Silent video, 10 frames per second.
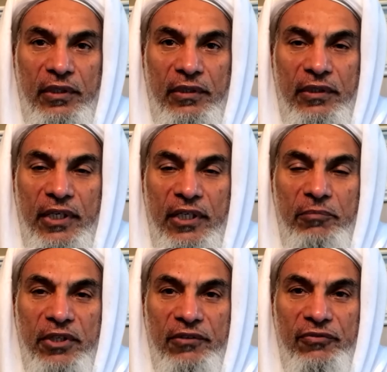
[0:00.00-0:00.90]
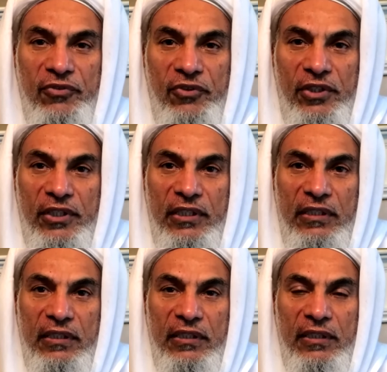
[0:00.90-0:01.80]
that Ibn Furak
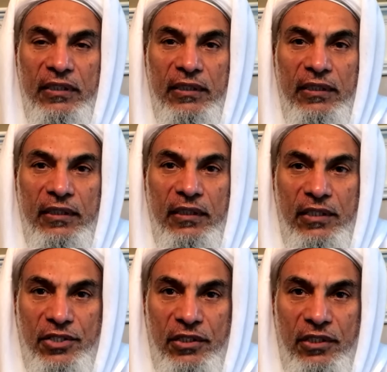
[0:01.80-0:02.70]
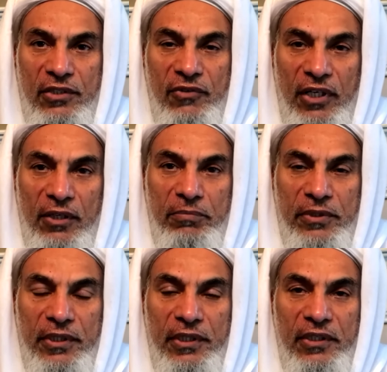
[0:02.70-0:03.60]
initially developed
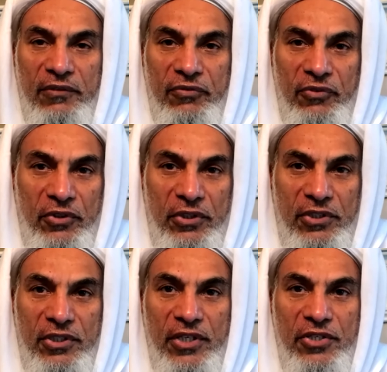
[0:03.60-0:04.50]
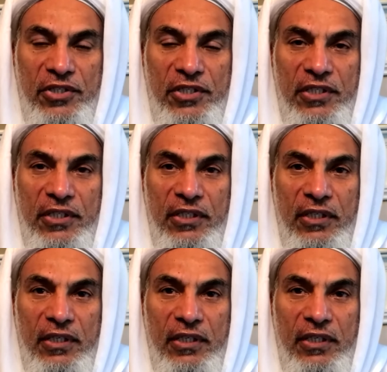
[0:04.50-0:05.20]
in the 4th century